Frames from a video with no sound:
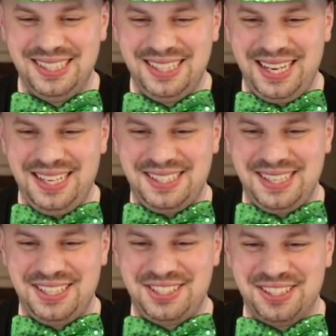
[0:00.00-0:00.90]
Hey,
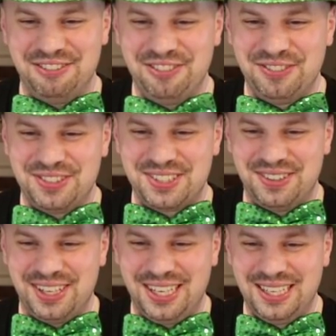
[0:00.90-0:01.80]
DH Self, what's
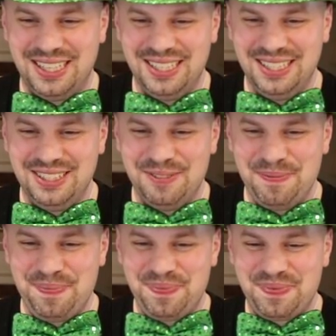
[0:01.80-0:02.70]
going on?
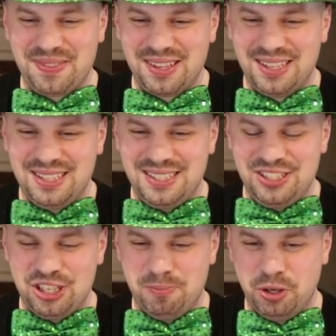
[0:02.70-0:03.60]

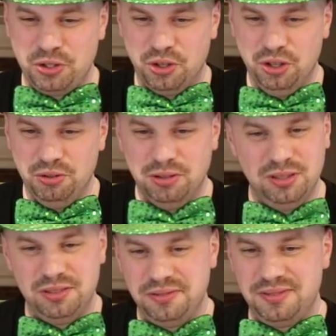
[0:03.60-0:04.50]
DJ Bacon?
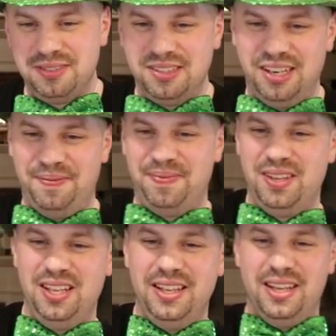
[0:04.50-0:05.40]
All
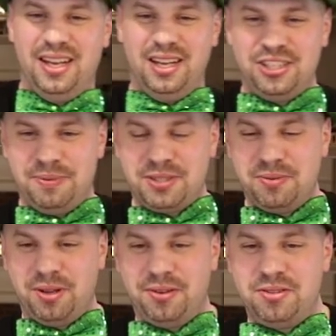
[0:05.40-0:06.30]
right.
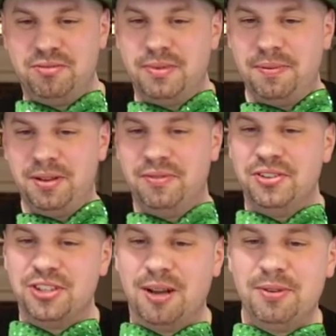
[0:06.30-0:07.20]
Jameson will always remind me of the
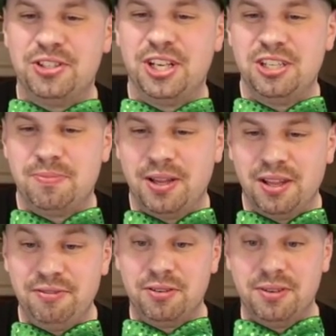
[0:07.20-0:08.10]
job that changed my
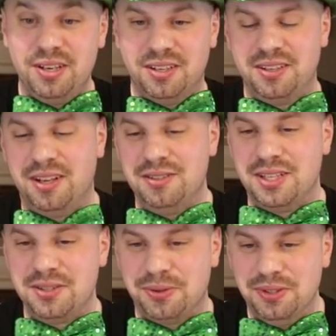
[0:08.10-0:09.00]
life career. Oh,
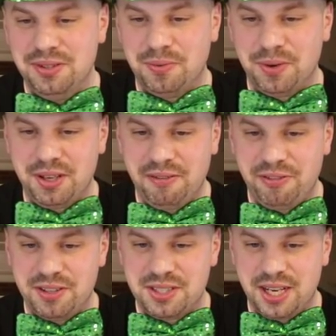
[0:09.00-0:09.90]
that's cool. Working
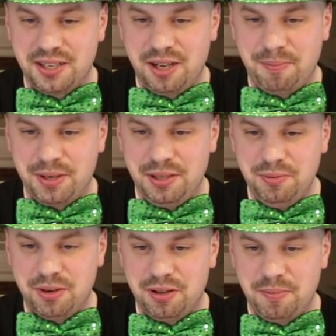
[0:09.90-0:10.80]
for this tech company,
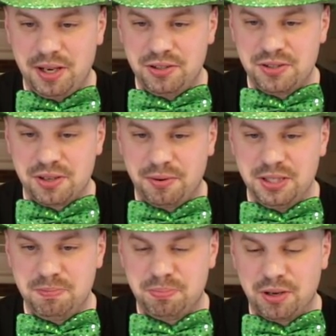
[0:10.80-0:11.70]
one of the managers
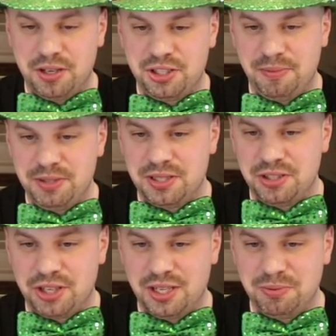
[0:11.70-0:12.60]
always brought Jameson
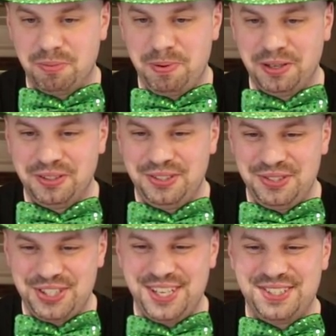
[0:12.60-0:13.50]
shots with pickle
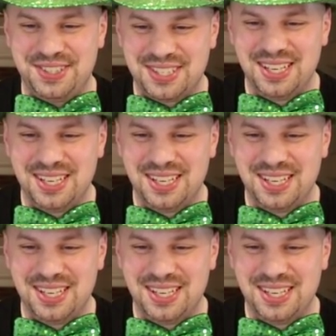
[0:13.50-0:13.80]
juice chasers.